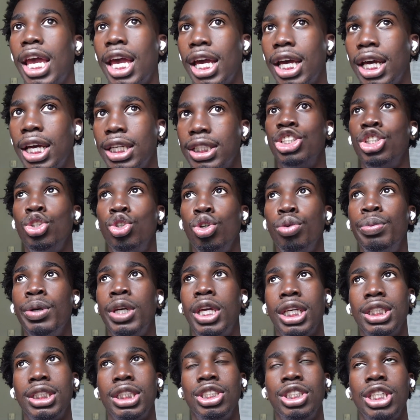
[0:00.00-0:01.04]
ass. She do be
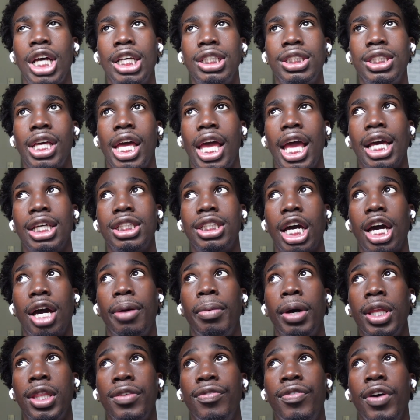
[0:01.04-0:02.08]
kissing Jocelyn ass like a
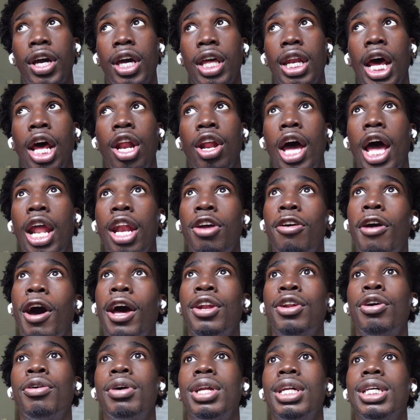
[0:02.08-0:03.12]
motherfucker. I
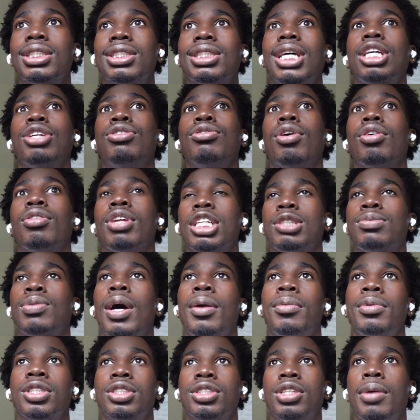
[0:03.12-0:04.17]
know it is, like, you know, that's
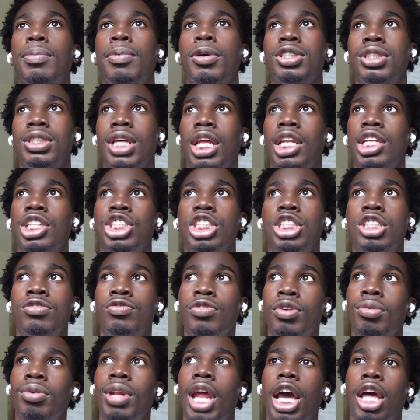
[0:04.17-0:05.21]
probably just her personality. She's a
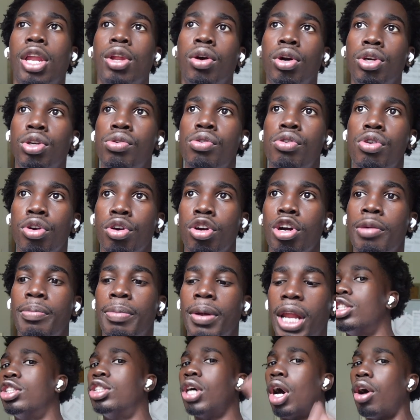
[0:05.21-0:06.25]
very, like, loyal girl,
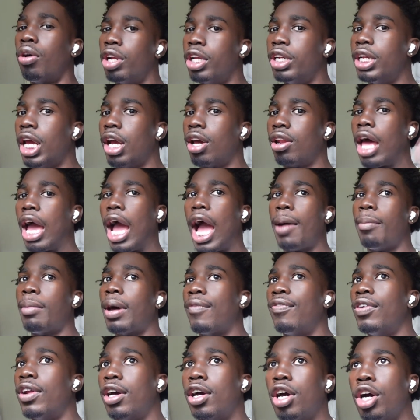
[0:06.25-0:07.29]
but tone it down. Like, I'm
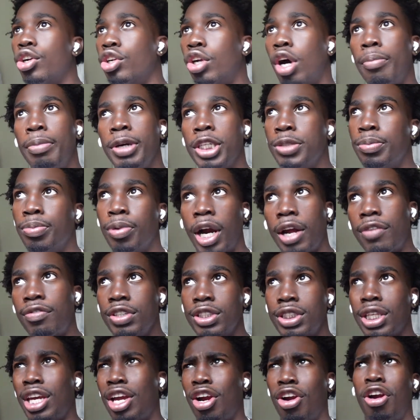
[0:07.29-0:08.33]
not finna cook no bitch
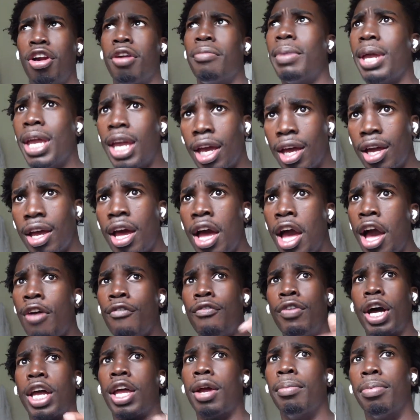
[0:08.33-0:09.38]
breakfast and her man
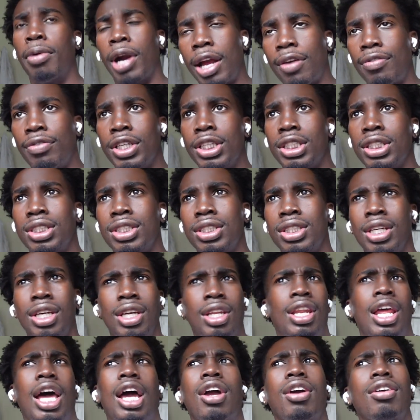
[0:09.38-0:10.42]
fucking breakfast.
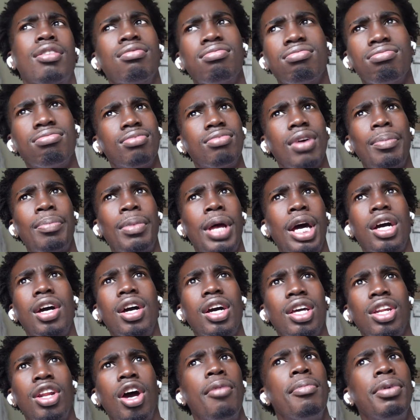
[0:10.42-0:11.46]
Like, I'm not
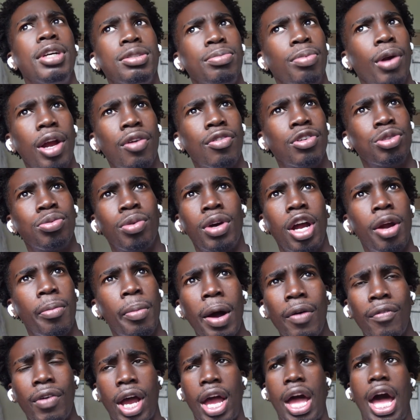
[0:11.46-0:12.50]
cooking no bitch breakfast with her
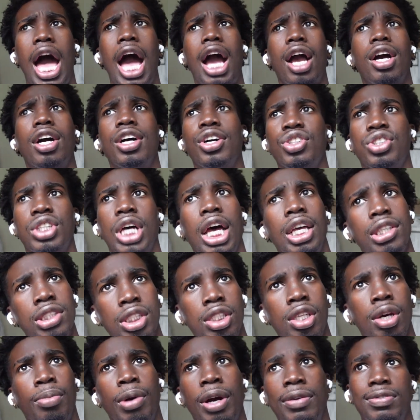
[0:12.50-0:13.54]
mother. Like, I cook
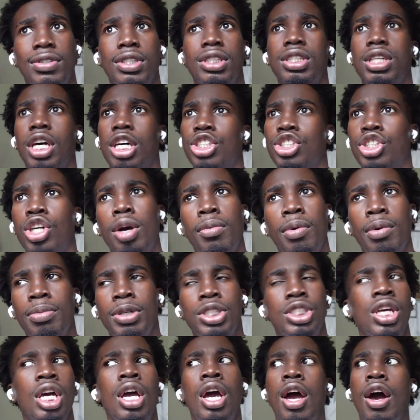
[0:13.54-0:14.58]
Jocelyn's her breakfast, it's her show, but
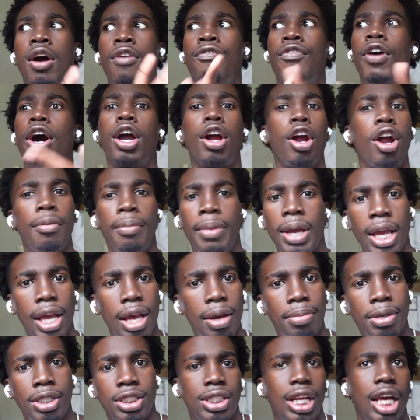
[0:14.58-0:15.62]
bitch, fuck her
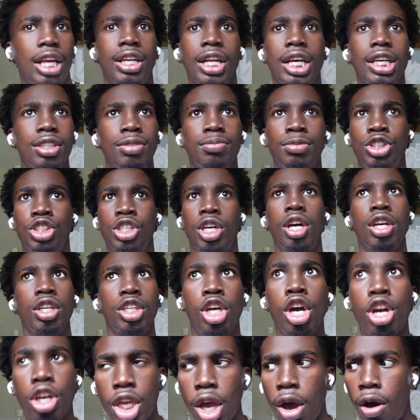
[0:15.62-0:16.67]
man, bitch. Like, that bitch,
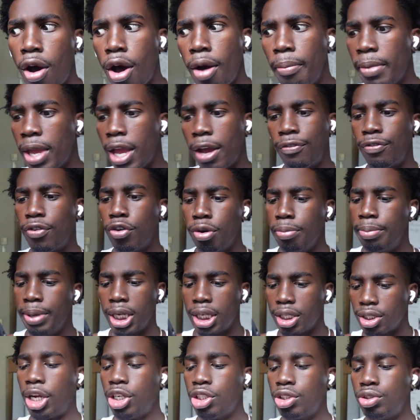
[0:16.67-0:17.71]
cook your own man food,
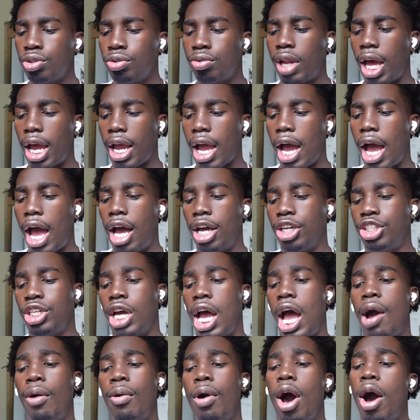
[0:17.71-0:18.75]
bitch. I just do like how
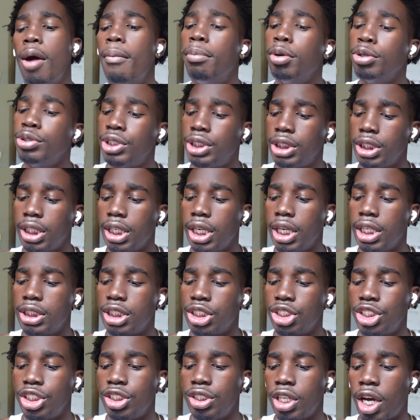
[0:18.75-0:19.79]
humble she is,
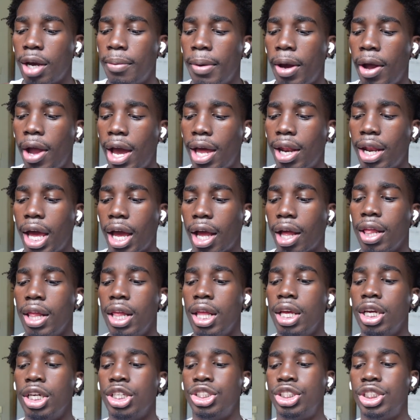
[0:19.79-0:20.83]
and she's talking about how, like,
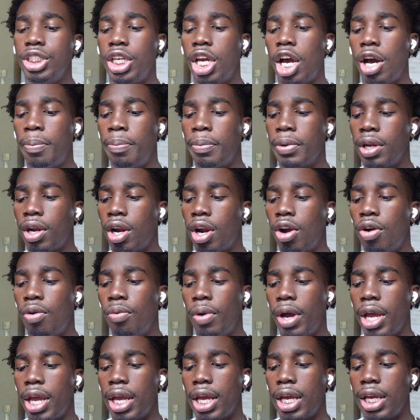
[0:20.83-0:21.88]
she helping in her
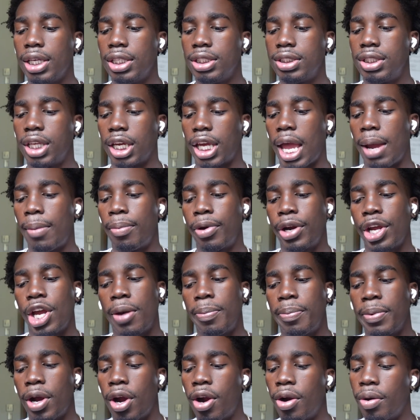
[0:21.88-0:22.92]
ways, the cabaret
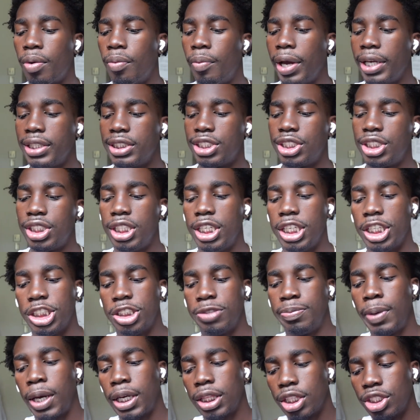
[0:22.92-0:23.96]
helping her in ways that she didn't
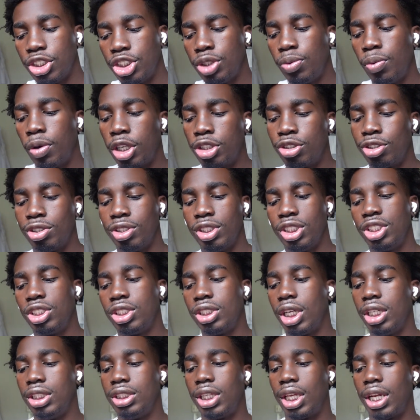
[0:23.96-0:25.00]
expect, and she want to
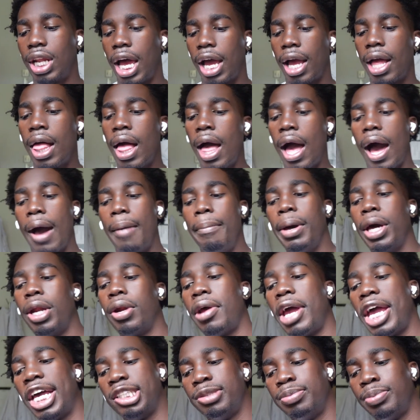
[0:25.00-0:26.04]
transition into, like, a
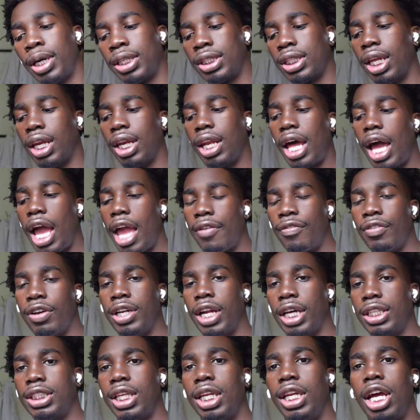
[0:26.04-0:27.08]
better aspect of life and
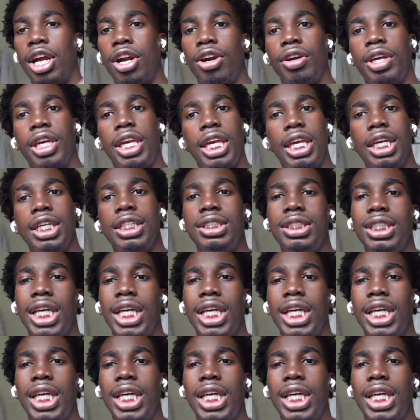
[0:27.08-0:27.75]
not to let her kids